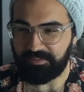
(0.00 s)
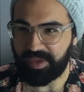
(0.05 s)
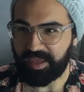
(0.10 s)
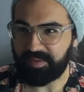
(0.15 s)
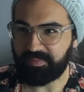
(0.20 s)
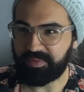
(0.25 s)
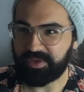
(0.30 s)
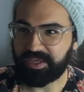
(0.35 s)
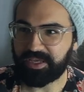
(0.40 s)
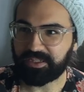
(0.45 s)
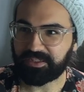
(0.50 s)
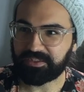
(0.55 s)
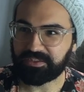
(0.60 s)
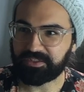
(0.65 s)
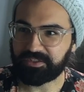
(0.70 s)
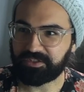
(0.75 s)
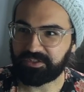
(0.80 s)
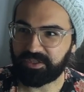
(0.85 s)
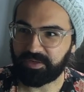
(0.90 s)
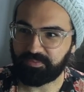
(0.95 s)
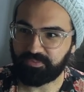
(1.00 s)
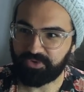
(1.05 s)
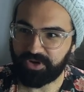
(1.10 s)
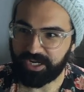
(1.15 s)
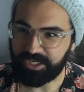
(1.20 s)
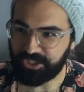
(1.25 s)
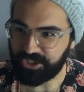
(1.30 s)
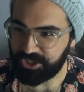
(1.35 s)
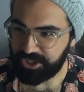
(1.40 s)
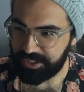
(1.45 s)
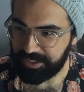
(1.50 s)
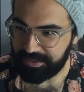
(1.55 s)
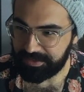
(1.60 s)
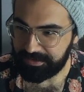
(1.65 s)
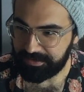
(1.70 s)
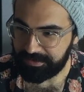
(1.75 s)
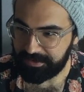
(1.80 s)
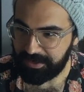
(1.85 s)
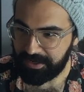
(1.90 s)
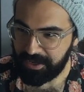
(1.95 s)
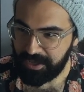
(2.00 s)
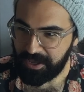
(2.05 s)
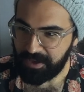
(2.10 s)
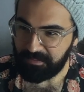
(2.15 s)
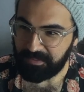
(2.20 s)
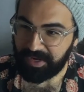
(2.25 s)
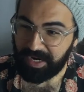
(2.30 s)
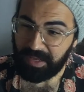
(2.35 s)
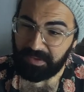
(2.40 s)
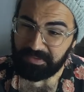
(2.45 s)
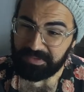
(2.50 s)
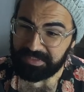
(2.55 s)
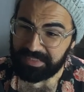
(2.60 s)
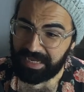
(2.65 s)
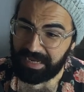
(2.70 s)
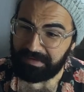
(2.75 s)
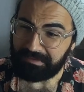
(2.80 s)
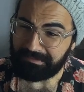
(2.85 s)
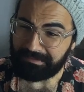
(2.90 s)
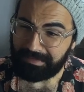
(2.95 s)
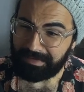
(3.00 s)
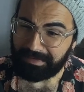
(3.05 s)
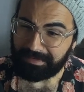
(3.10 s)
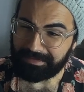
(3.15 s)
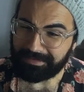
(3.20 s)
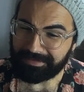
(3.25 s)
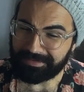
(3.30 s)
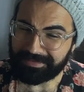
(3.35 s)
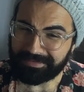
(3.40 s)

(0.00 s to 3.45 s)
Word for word: maybe it's depression, but I was kind of like,